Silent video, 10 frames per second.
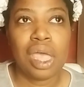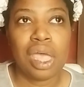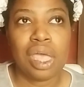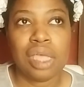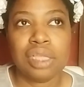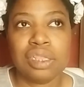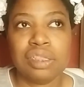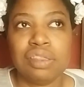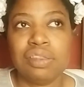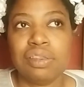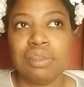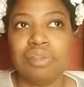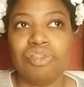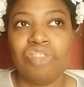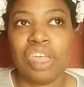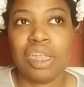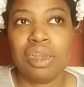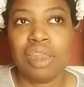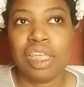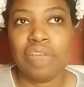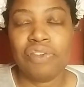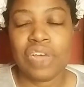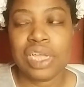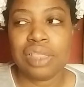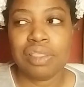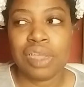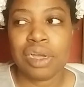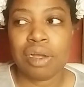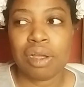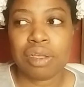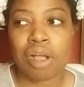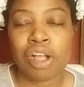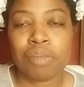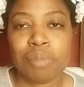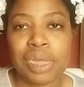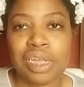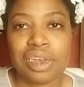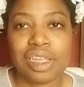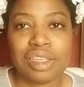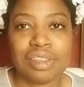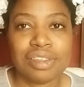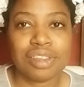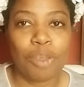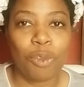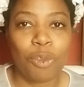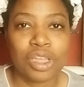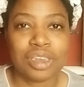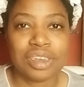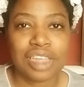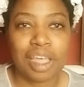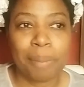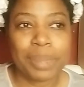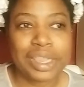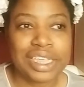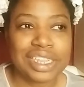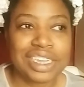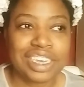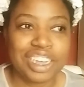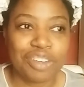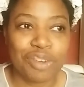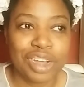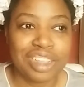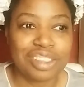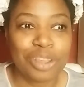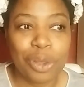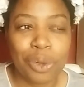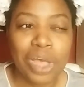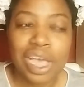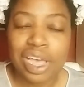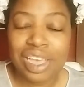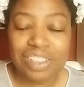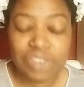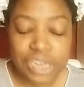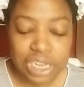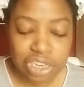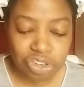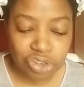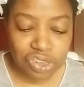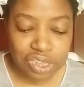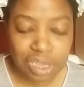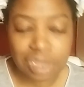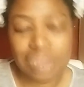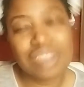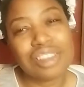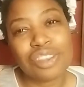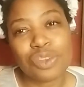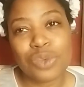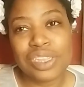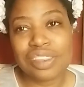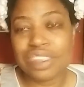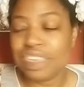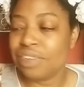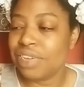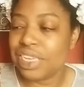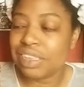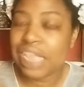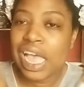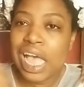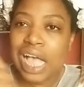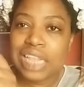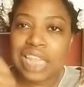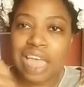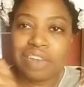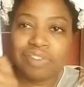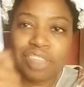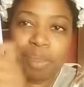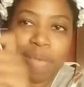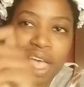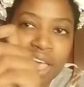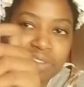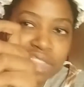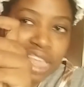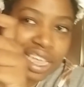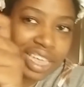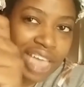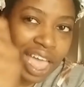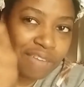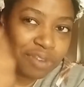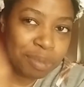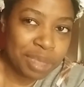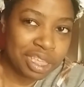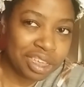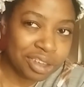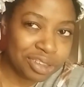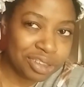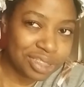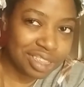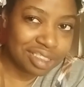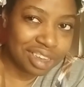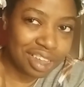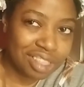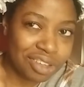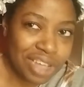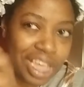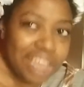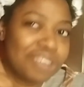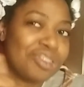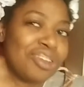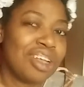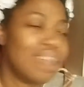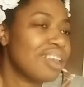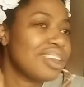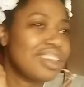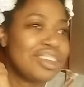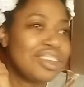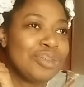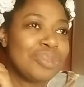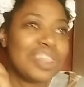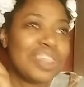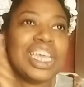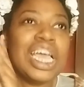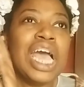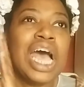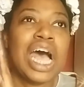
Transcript: and then they find their heartmate is someone completely different. So it's very interesting. It's a sweet series. A lot of them have like cat familiars, so that's another extra cute thing.